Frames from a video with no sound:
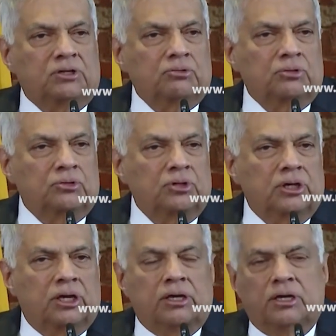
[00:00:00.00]
to
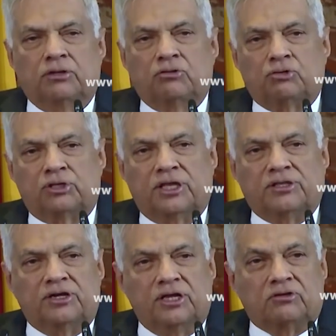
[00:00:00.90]
ensure that
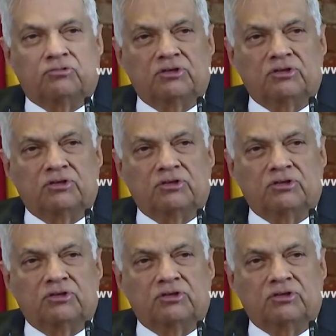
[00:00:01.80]
the debt